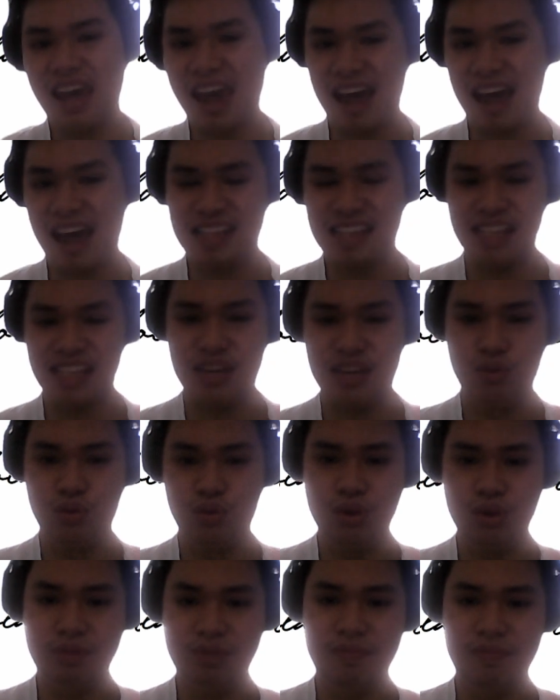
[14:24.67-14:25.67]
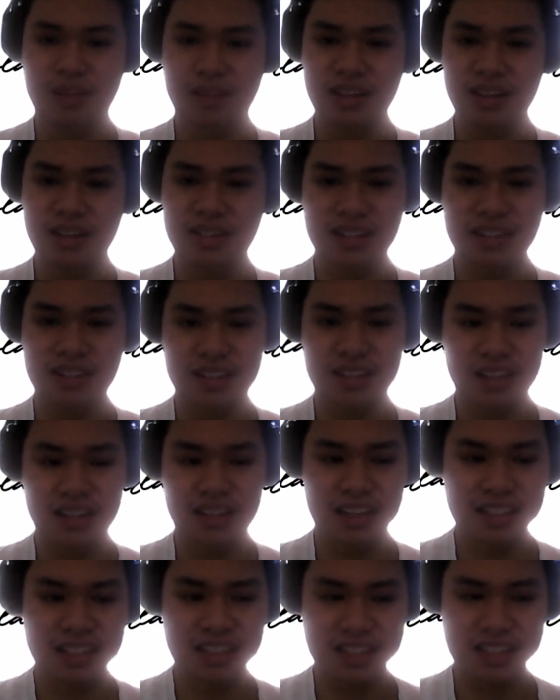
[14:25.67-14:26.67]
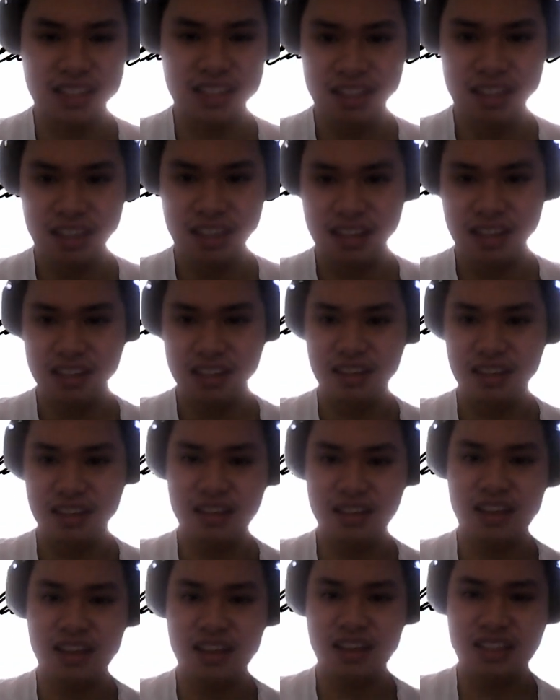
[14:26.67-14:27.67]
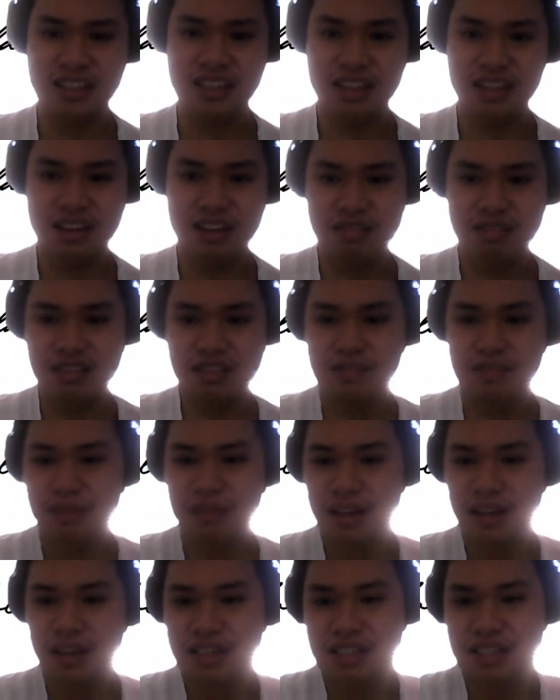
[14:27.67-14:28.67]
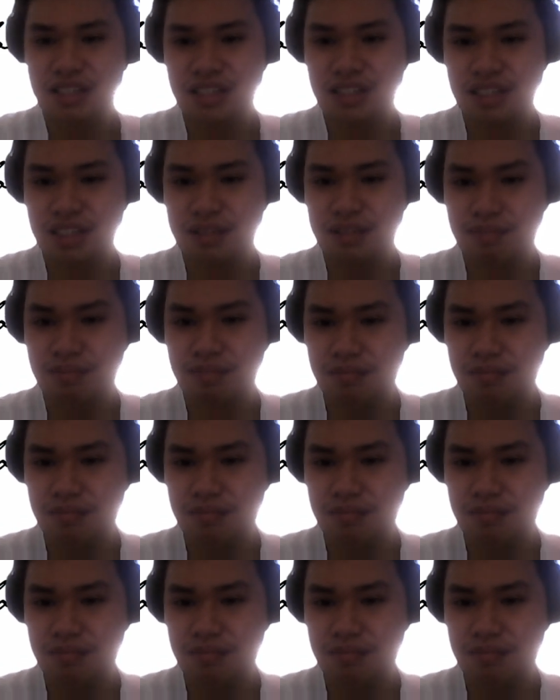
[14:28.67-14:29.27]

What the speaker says: As a root bridge it is the lowest bridge